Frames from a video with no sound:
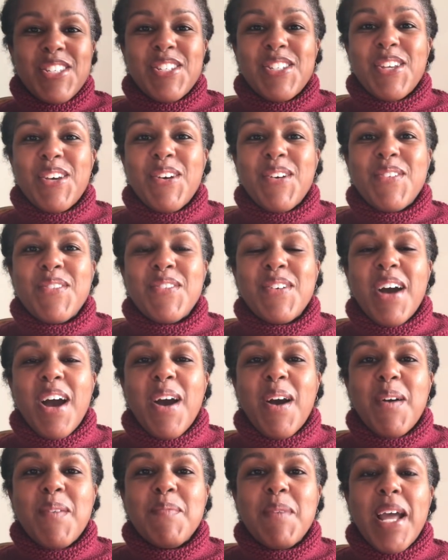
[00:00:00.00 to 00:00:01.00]
so,
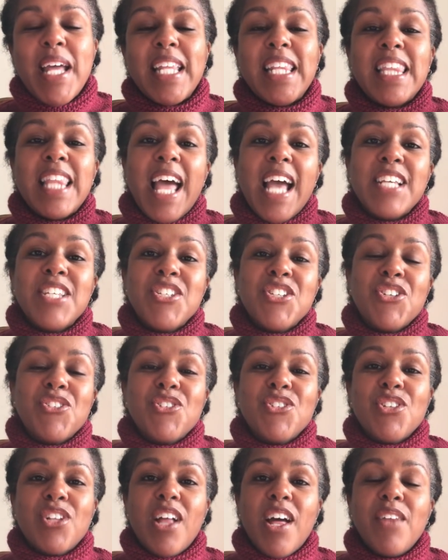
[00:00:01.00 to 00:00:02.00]
um, and last year,
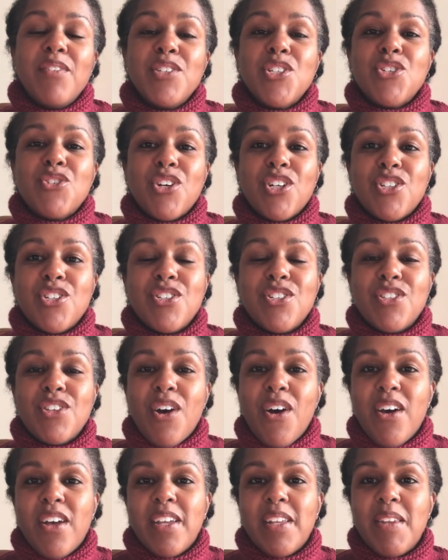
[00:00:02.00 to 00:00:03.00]
there's a lot of instructions
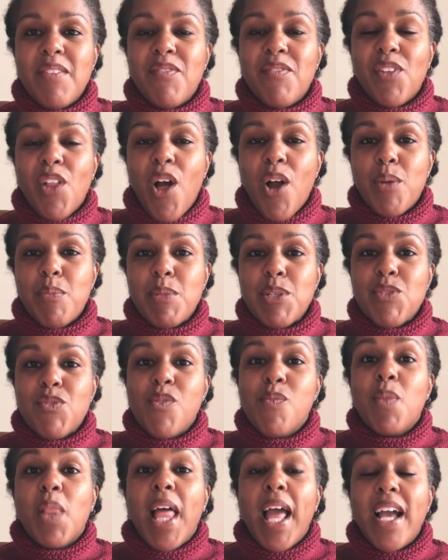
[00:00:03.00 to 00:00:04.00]
on Vlogmas
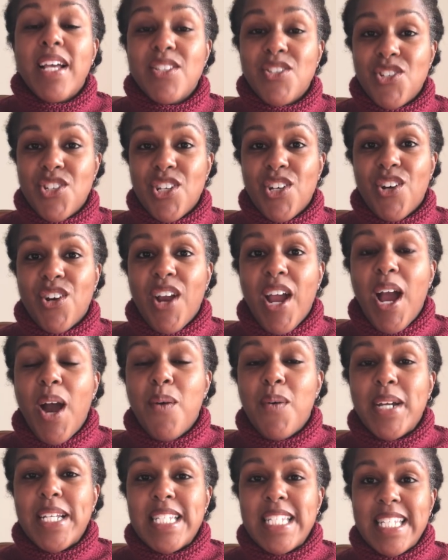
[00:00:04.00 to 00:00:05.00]
from last year,
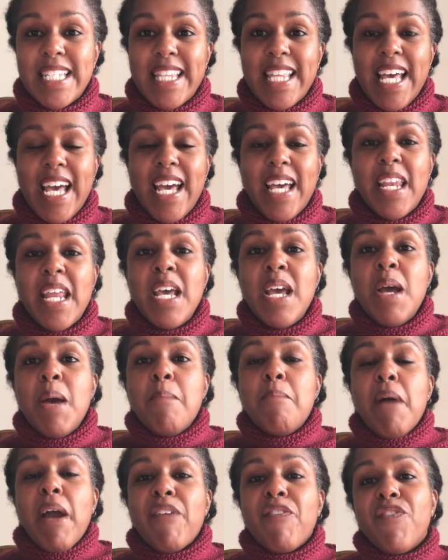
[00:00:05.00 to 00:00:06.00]
how I did that.
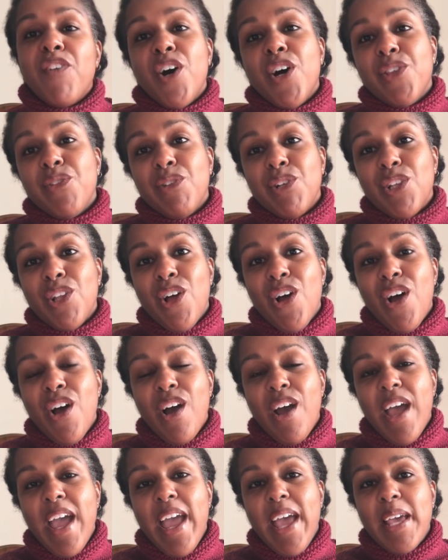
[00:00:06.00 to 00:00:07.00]
My
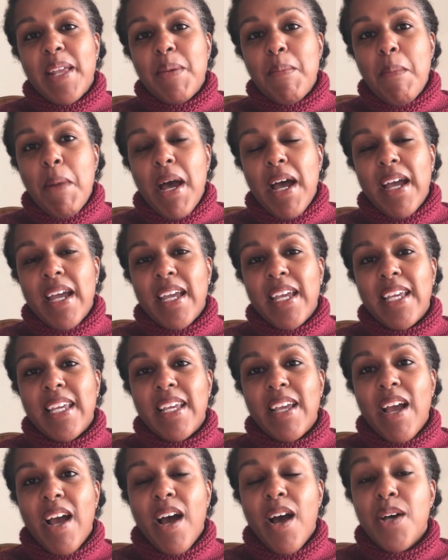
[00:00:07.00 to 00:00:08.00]
father-in-law and
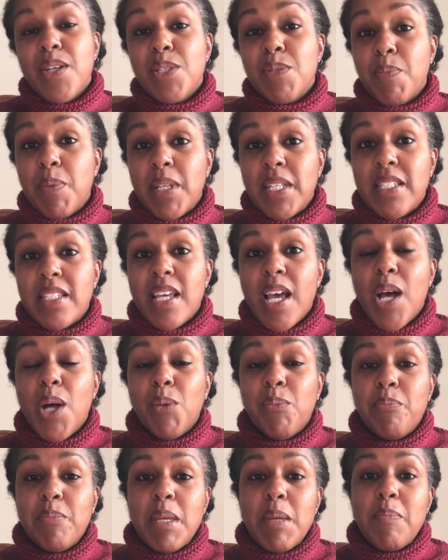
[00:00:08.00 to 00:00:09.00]
my husband
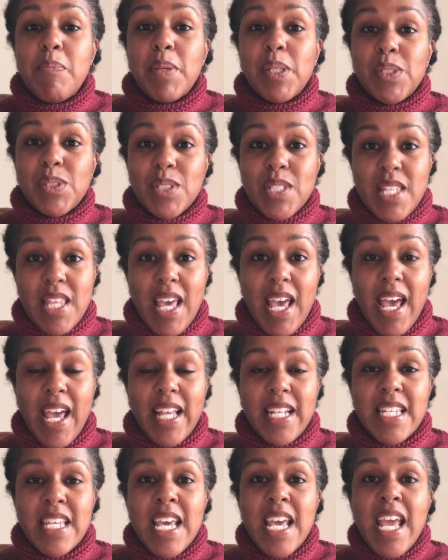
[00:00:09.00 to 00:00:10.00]
helped me build
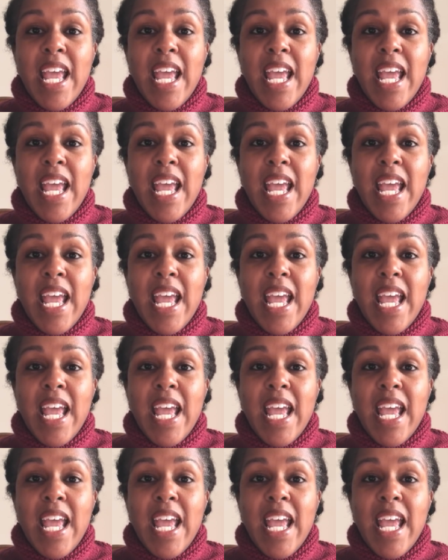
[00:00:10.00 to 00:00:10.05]
that.